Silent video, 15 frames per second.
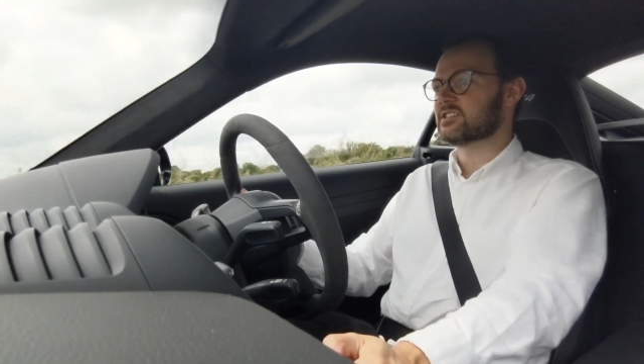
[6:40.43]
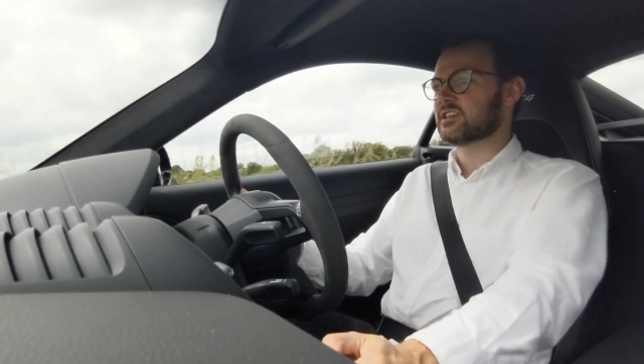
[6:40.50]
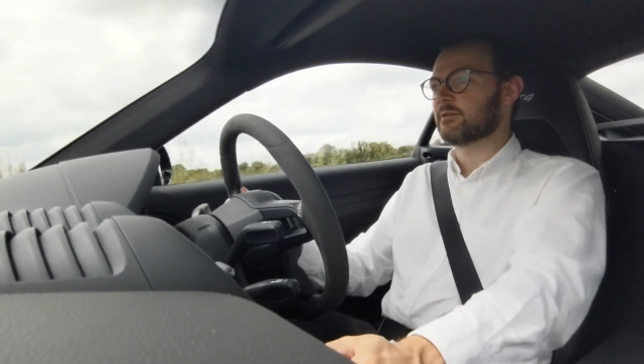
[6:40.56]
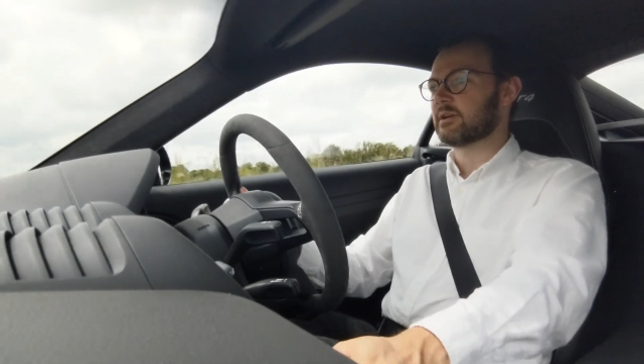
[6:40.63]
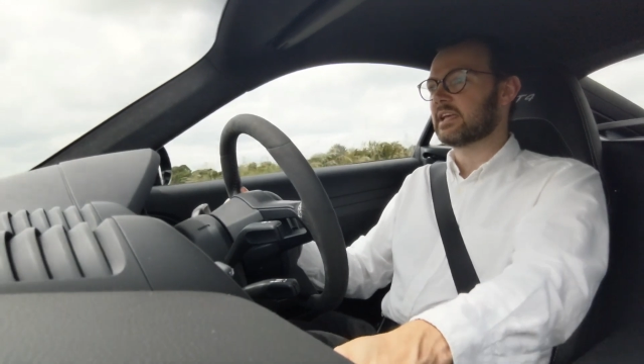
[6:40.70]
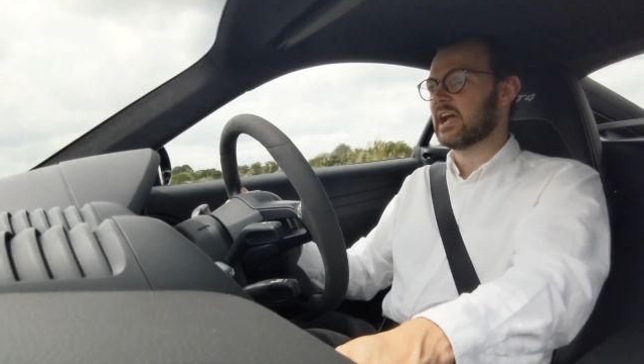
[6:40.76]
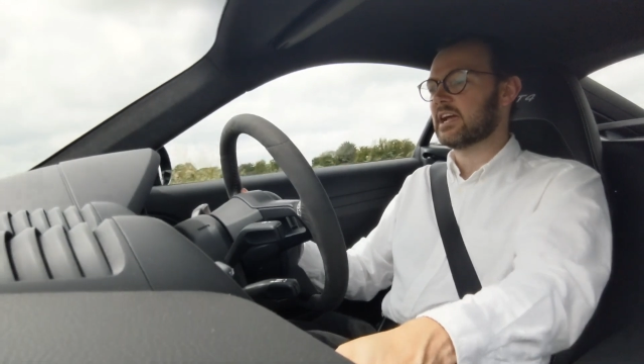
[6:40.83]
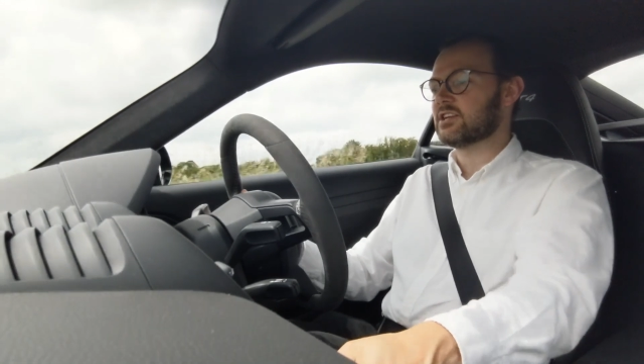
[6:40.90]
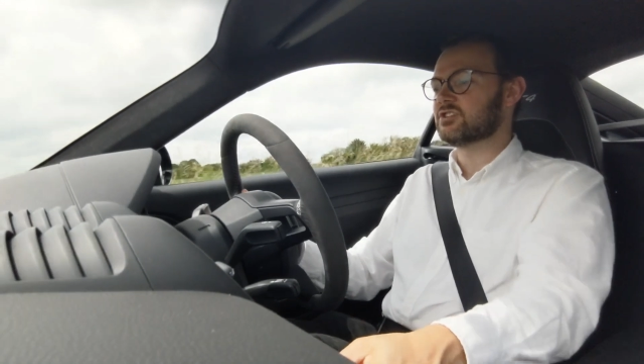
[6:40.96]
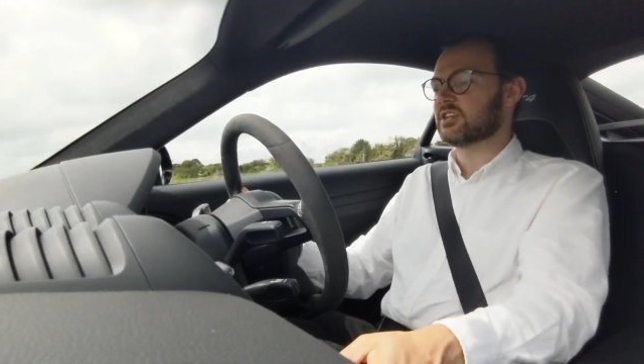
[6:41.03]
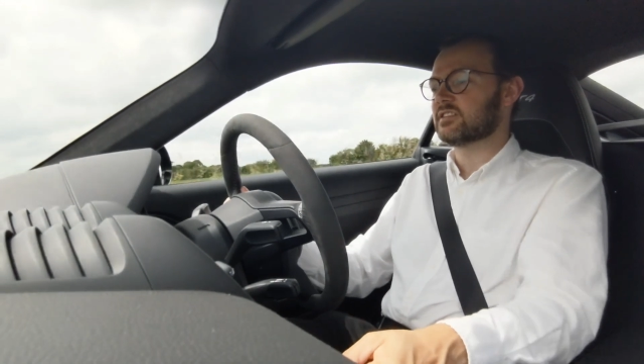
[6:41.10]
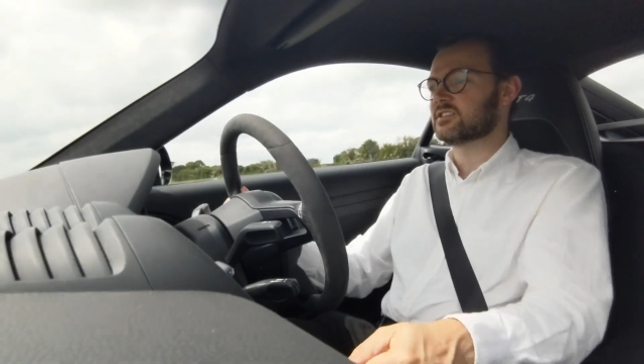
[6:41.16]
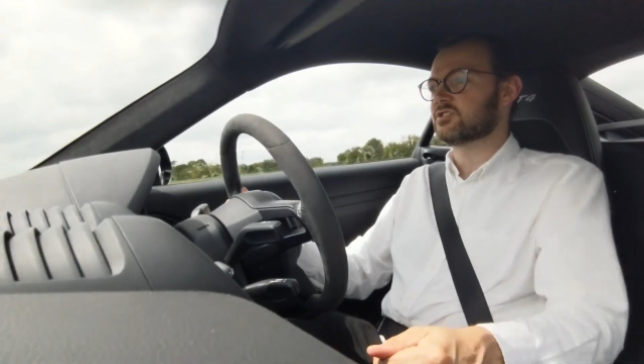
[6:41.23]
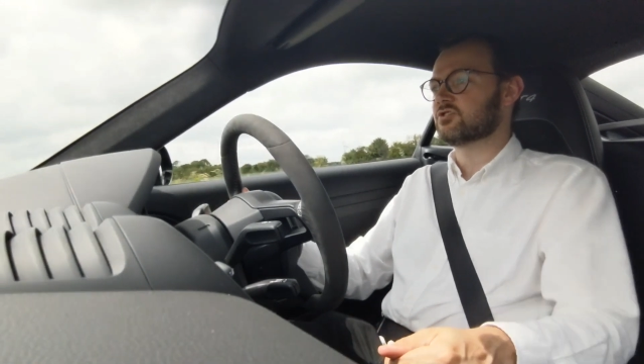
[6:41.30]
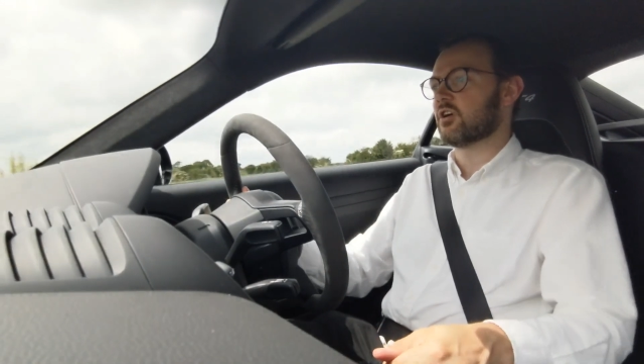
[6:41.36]
It's so
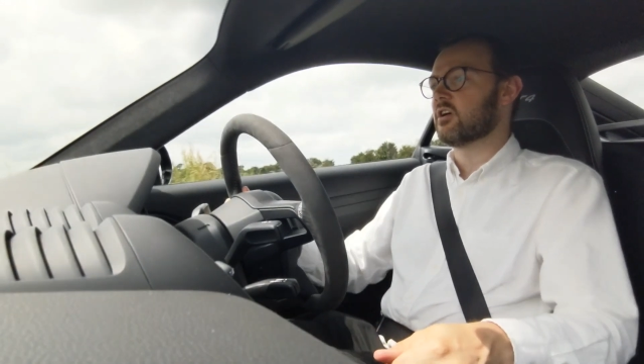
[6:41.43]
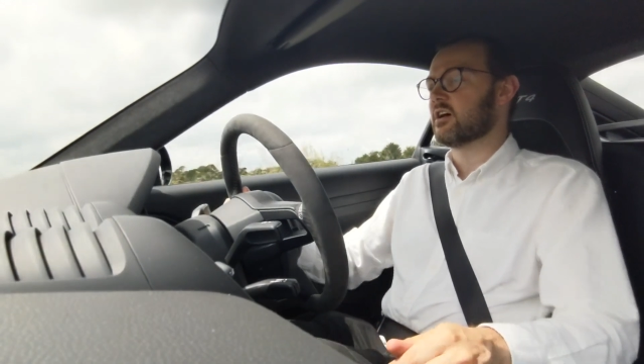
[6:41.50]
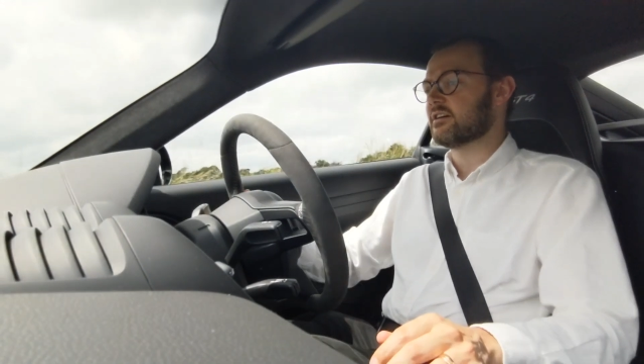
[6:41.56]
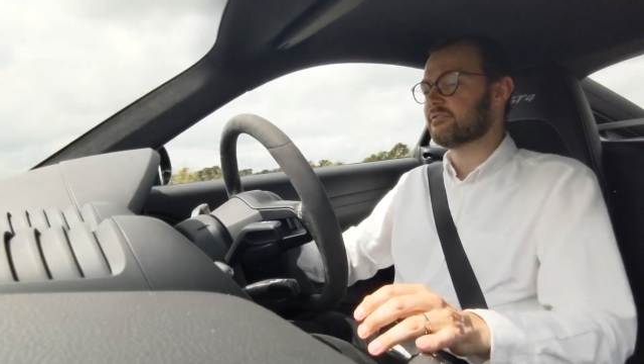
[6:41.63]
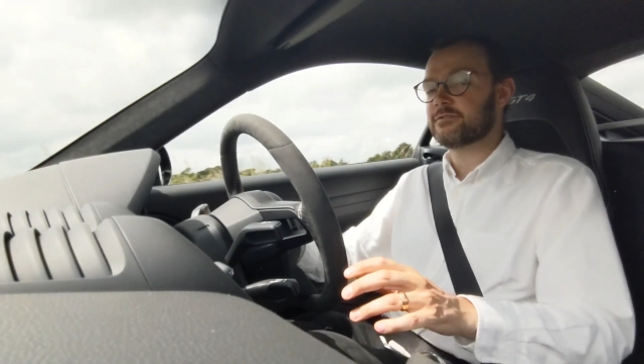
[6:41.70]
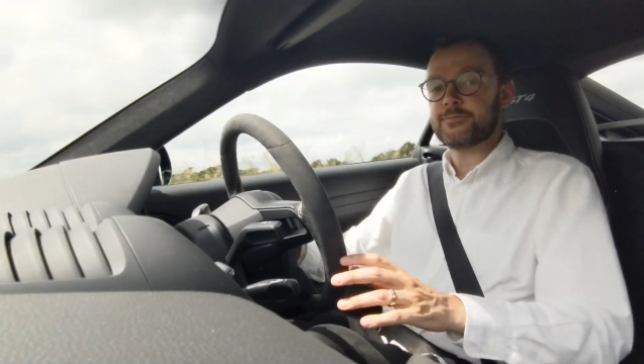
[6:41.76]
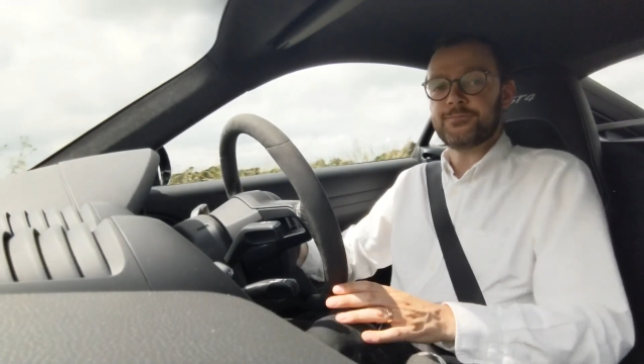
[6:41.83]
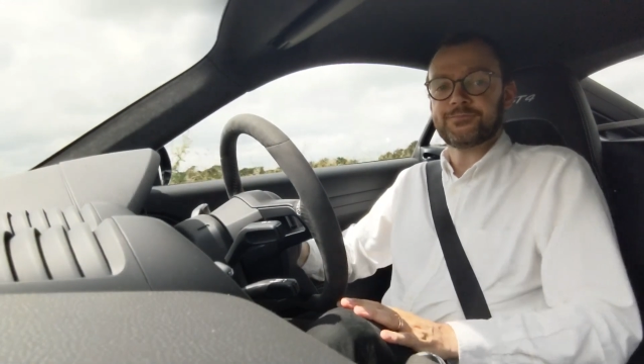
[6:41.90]
engaging to drive